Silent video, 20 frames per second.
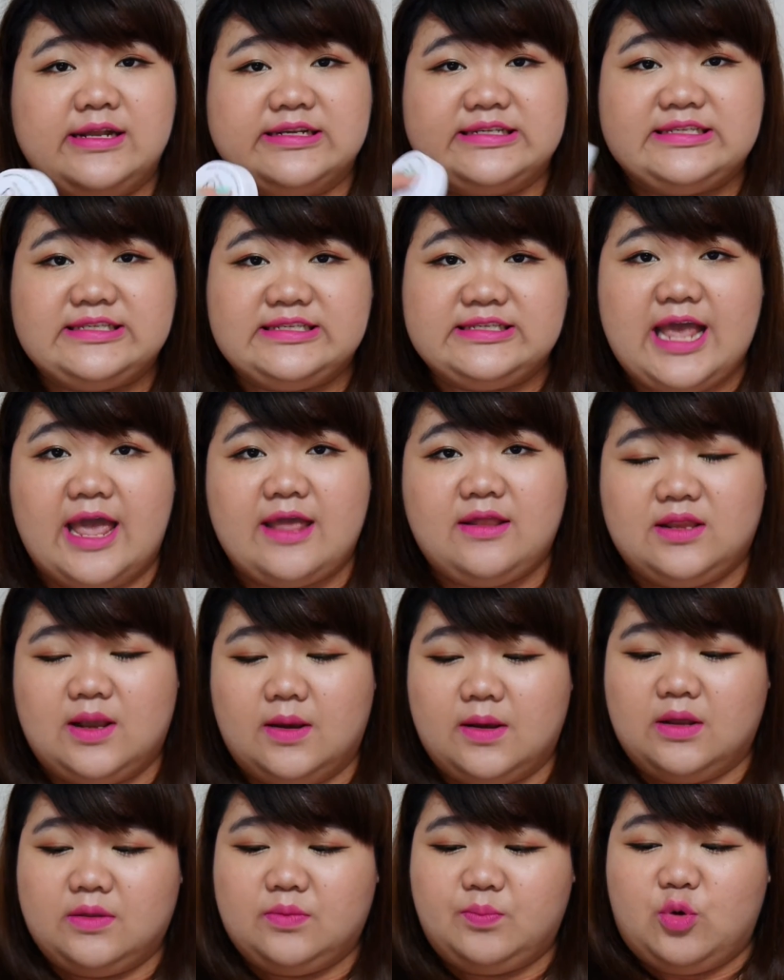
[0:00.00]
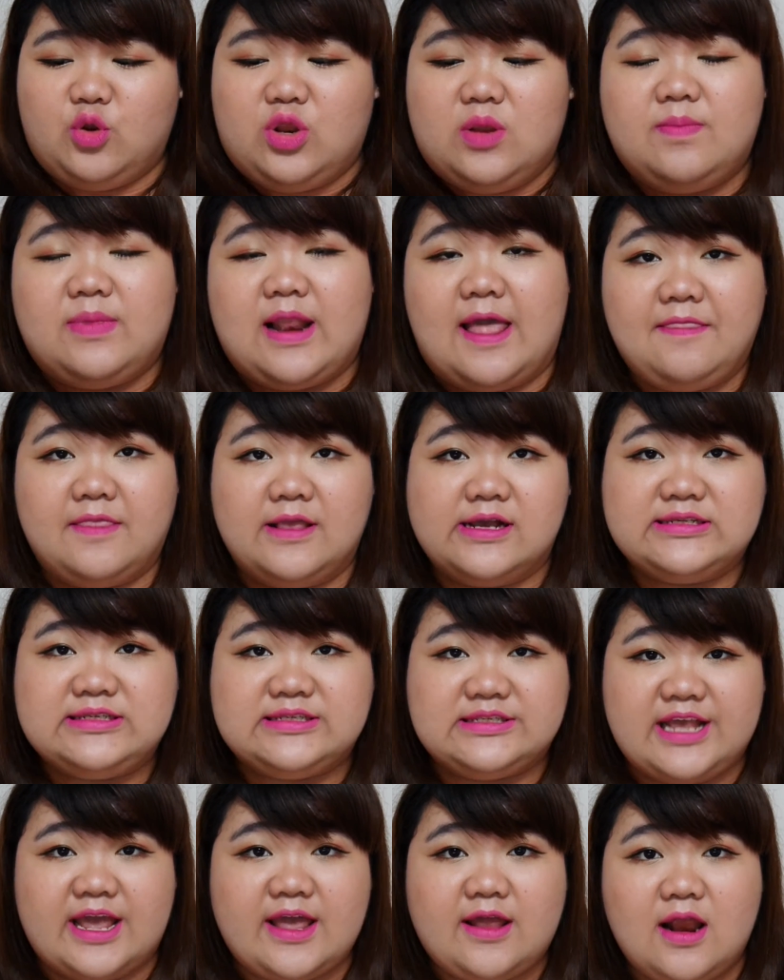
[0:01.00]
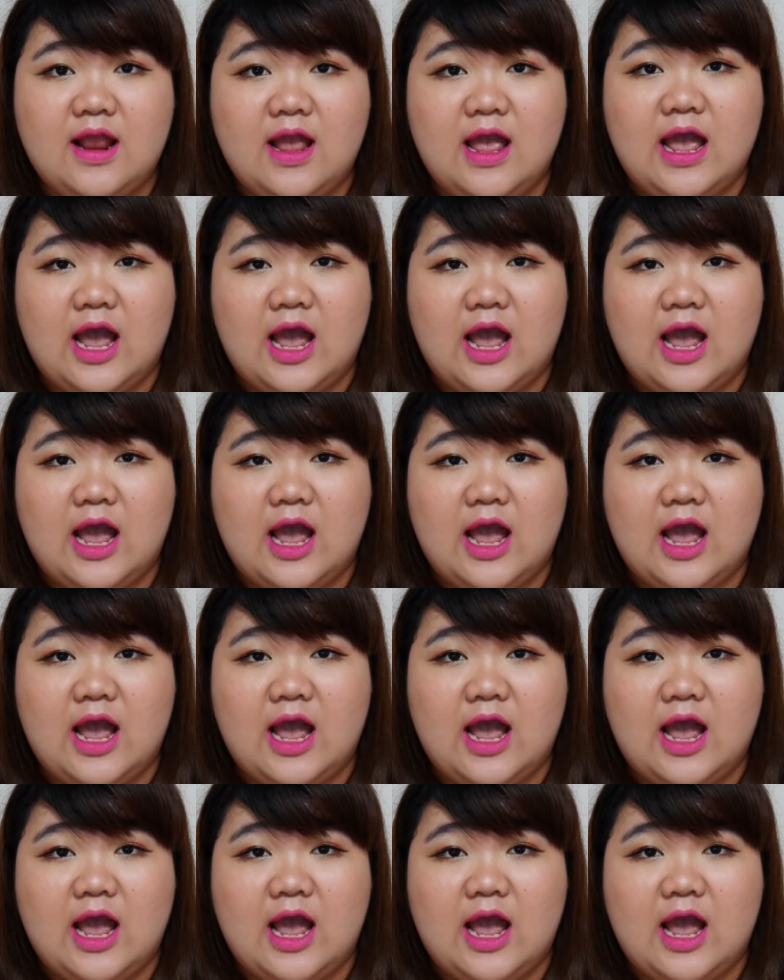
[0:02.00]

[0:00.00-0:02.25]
the set, the Beauty Blender set.